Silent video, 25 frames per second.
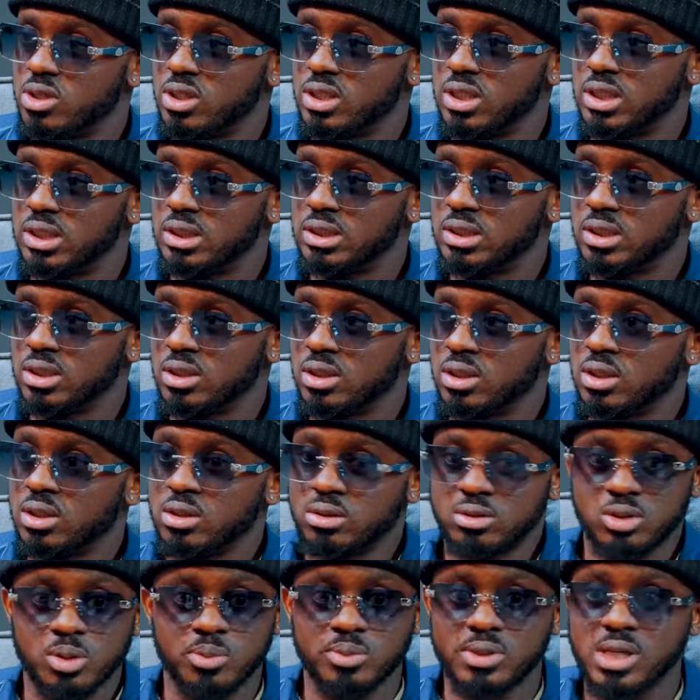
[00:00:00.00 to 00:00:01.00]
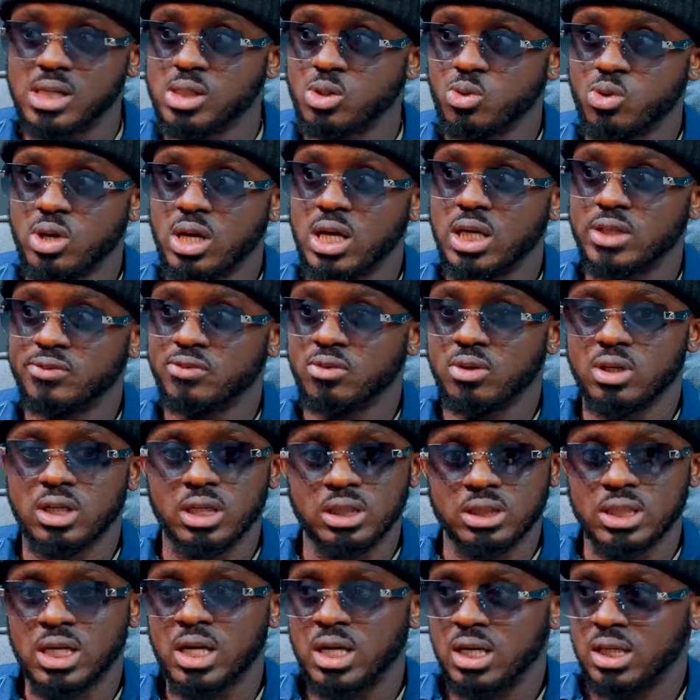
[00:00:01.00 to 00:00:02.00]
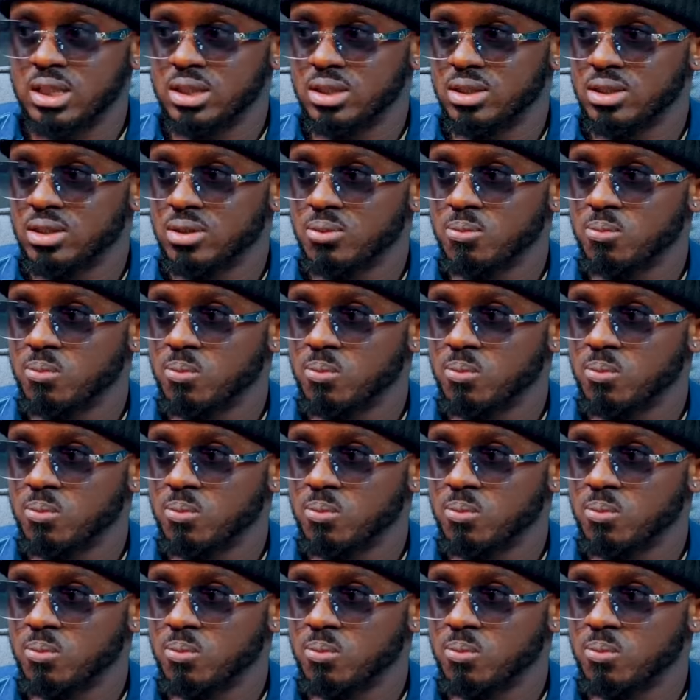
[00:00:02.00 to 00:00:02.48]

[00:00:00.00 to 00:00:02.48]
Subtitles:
years. Sometimes we rehearse for 8 hours.